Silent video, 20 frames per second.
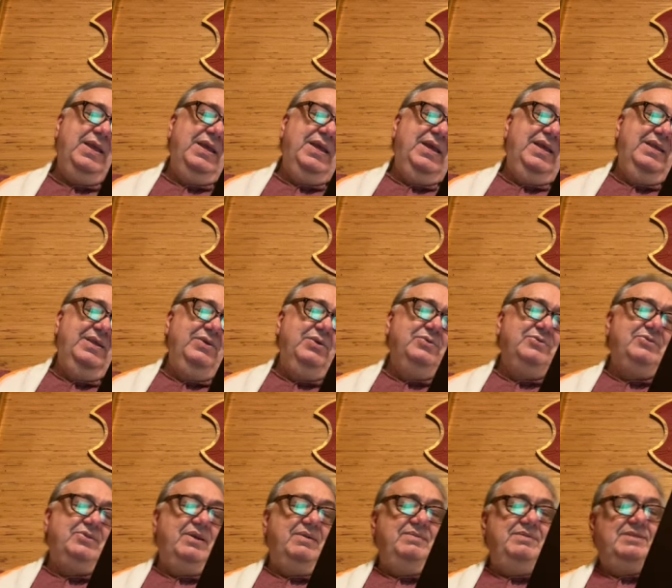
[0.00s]
And
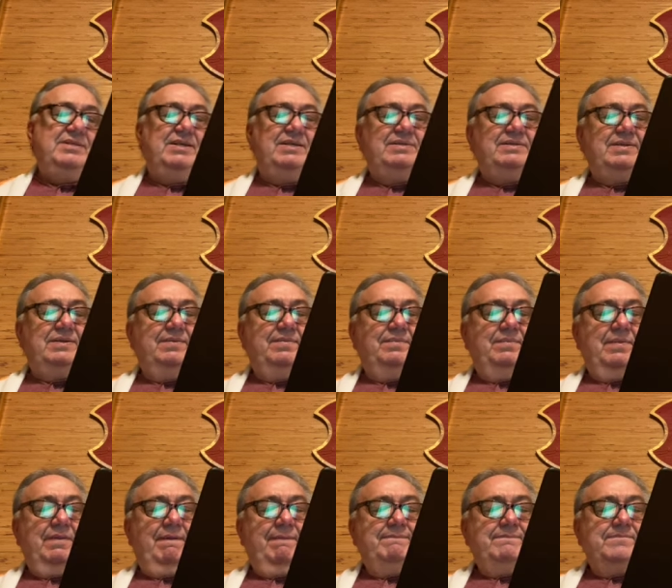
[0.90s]
Goswami says,
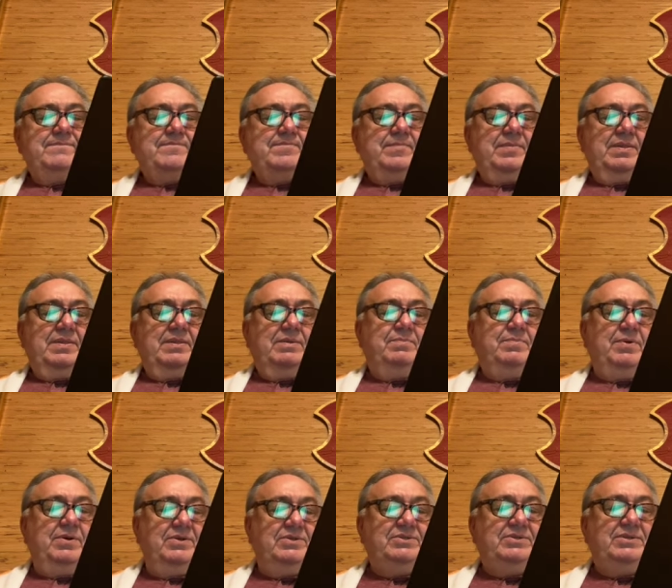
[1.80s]
the
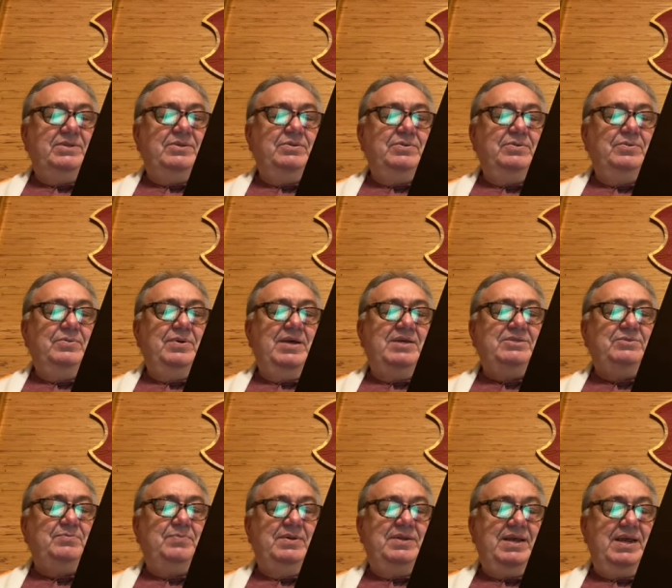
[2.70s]
person who has
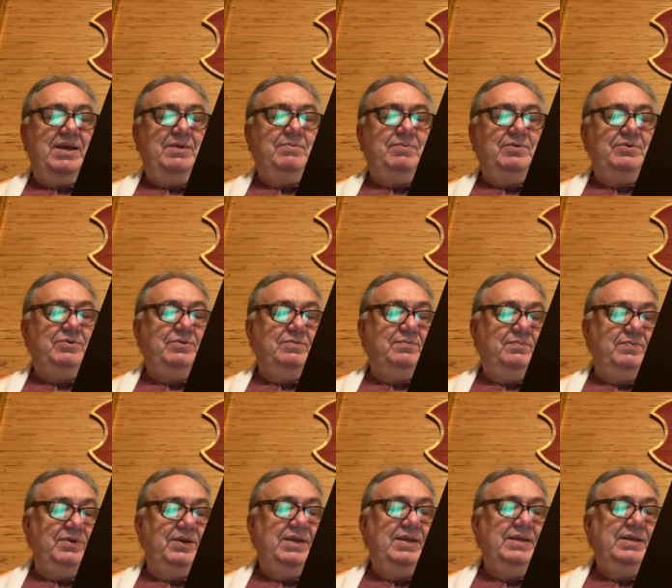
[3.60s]
been able to
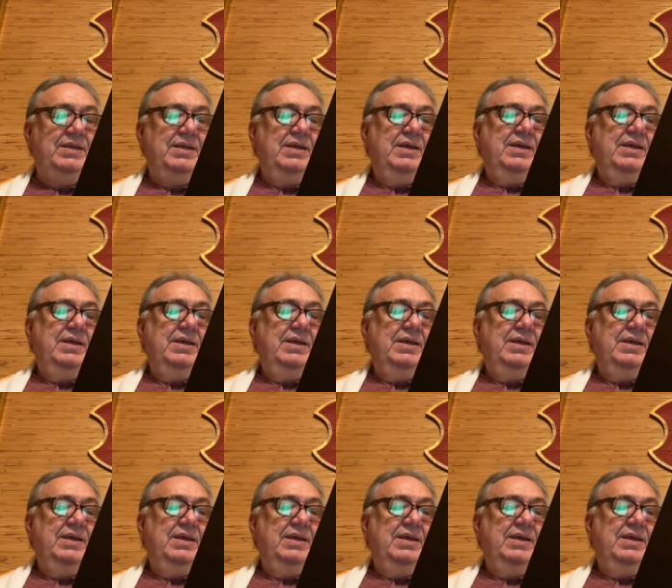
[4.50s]
bring